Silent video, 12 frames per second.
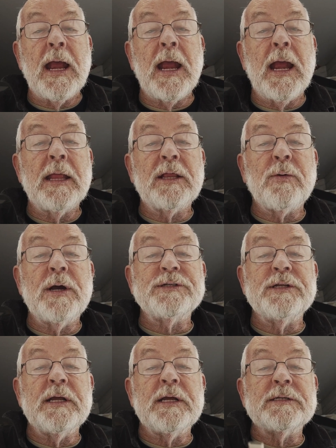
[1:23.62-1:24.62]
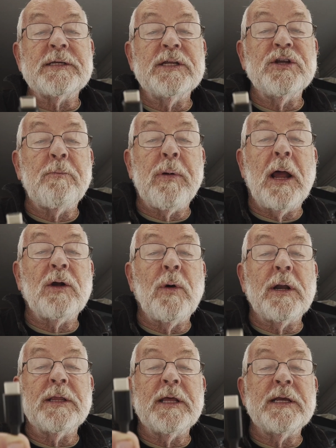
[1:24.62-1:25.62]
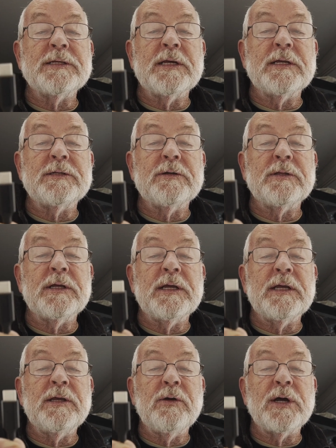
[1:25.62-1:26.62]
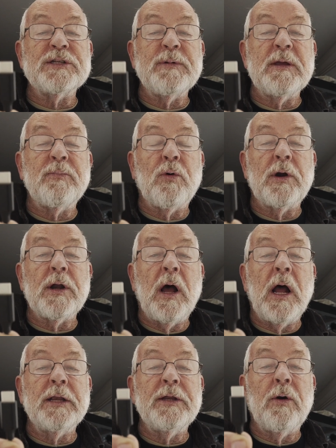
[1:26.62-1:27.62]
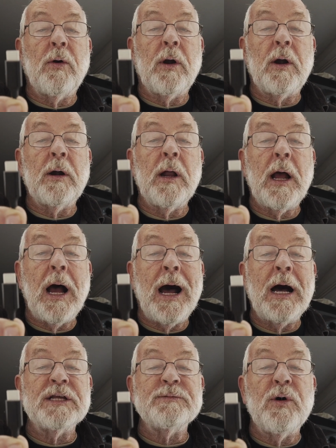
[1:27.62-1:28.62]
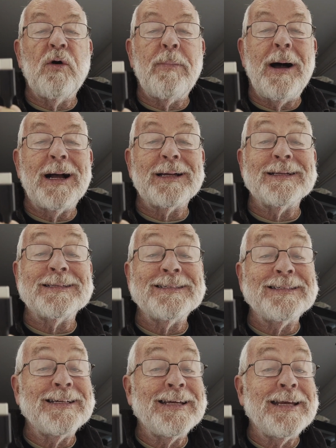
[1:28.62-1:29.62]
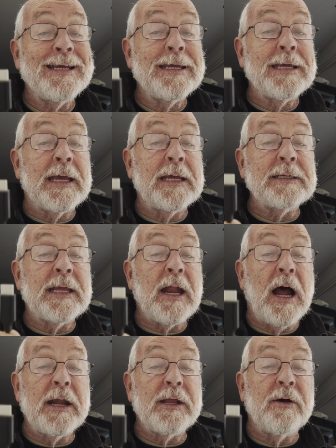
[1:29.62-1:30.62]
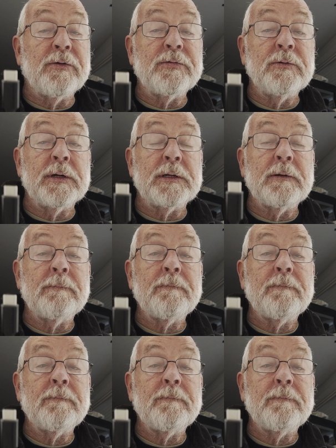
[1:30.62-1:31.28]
And the question is, can you plug one of these into the USB port on your Osmo Pocket and get audio through it?